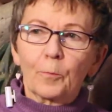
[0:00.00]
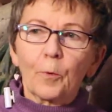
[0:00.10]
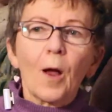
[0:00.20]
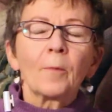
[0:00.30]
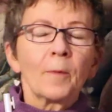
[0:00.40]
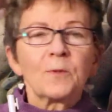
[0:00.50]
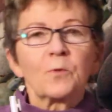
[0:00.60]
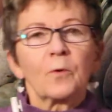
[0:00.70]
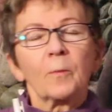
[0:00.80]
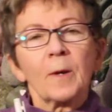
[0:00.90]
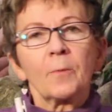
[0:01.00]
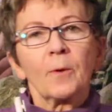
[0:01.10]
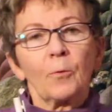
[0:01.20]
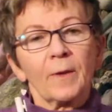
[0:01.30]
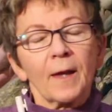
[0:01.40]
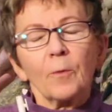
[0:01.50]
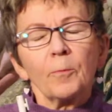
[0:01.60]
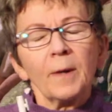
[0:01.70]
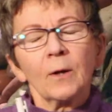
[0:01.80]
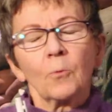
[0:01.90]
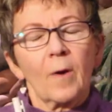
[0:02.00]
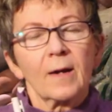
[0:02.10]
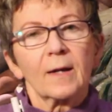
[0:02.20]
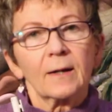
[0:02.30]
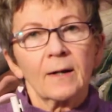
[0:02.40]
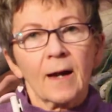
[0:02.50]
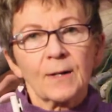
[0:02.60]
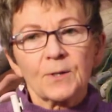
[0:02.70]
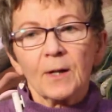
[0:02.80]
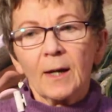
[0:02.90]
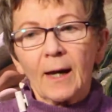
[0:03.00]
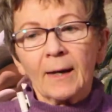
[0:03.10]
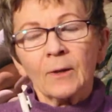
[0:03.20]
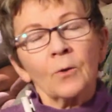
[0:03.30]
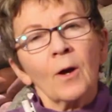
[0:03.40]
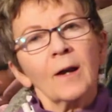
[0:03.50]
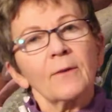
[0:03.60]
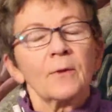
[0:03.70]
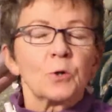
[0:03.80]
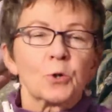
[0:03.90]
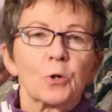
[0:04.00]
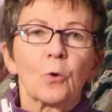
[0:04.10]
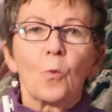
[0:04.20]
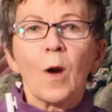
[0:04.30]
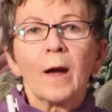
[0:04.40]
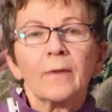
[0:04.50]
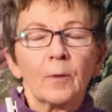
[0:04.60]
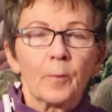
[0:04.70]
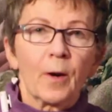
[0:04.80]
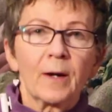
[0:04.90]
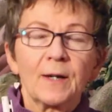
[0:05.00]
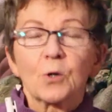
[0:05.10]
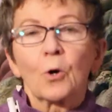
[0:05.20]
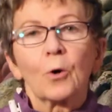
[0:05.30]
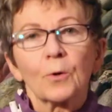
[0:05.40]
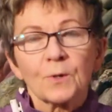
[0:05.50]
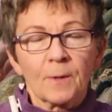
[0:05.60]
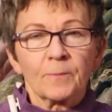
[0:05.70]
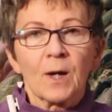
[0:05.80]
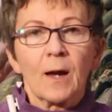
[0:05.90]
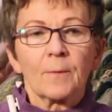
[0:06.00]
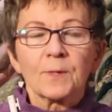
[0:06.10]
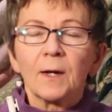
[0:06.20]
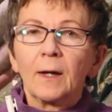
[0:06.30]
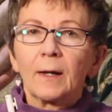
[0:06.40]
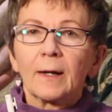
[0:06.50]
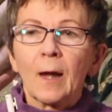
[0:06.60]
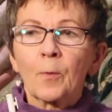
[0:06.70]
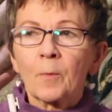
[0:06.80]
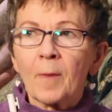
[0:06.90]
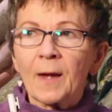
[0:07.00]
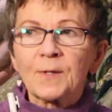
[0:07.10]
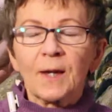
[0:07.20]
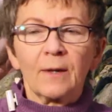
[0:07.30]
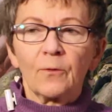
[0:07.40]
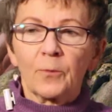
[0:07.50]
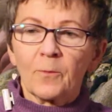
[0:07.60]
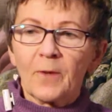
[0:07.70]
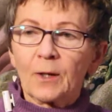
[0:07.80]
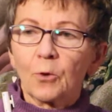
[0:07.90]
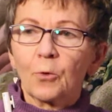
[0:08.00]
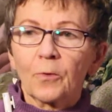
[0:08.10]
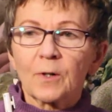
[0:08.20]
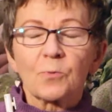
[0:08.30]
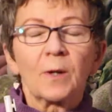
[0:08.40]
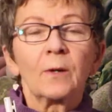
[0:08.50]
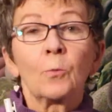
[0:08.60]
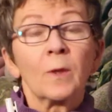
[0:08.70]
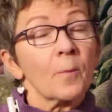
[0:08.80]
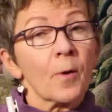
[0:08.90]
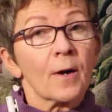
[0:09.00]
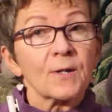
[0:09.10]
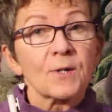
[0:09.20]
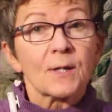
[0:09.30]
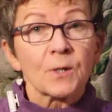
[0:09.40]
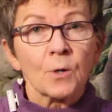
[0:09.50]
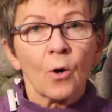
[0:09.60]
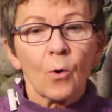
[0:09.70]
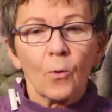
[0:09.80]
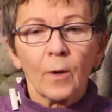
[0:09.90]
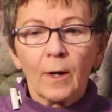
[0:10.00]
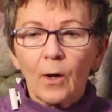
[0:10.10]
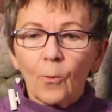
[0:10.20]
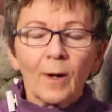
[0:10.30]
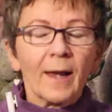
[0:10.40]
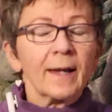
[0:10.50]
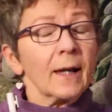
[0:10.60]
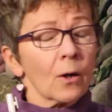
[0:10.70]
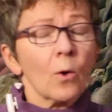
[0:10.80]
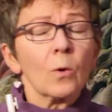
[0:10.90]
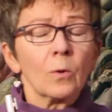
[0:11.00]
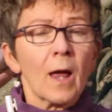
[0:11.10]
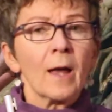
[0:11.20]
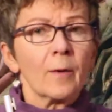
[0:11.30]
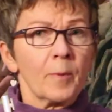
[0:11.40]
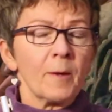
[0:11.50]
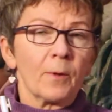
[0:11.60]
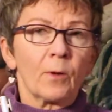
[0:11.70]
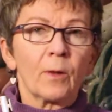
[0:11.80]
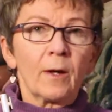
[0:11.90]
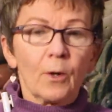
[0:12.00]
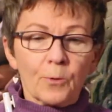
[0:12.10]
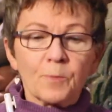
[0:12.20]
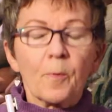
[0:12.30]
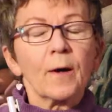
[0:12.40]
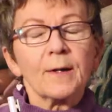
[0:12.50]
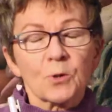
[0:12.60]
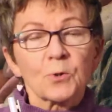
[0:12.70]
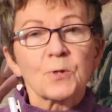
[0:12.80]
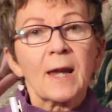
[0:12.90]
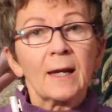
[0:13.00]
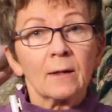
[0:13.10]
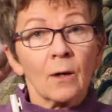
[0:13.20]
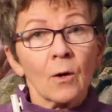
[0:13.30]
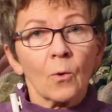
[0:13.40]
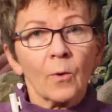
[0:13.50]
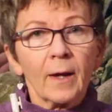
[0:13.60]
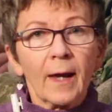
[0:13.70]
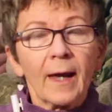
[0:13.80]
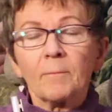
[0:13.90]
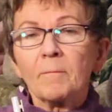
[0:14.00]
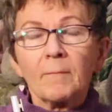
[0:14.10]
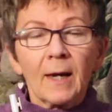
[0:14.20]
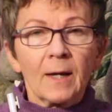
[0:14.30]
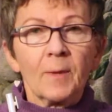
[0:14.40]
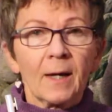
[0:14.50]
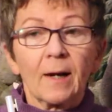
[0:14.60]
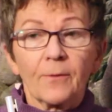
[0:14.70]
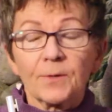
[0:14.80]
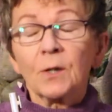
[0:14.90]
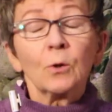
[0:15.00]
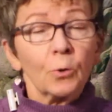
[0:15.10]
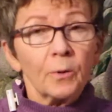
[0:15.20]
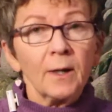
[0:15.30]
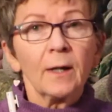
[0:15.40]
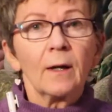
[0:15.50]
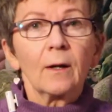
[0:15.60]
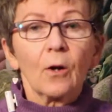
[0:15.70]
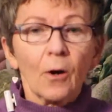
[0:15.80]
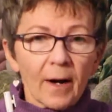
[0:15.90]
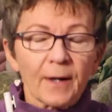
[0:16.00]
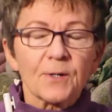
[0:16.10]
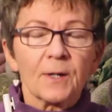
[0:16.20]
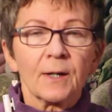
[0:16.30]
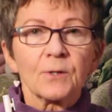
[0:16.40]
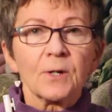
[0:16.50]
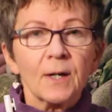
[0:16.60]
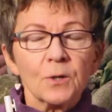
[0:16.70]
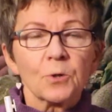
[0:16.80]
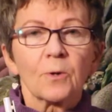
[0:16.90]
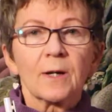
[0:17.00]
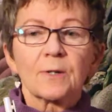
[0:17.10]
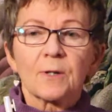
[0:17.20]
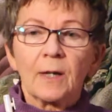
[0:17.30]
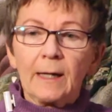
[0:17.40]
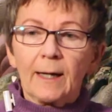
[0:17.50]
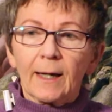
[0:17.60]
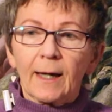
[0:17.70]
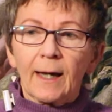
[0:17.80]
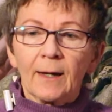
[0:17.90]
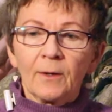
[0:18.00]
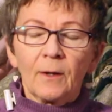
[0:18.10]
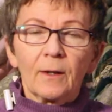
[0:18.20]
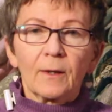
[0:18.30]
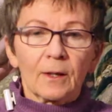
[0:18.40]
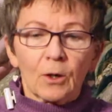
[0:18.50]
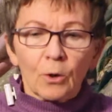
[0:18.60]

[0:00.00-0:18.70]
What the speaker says: problems for people without being recognized, and they're not even sure why their bodies hurt sometimes. Gabor Mate from Vancouver has written, when the body says no. Well, I get a whole lot of people whose bodies are saying no at many, many levels, including car accidents and injuries. And the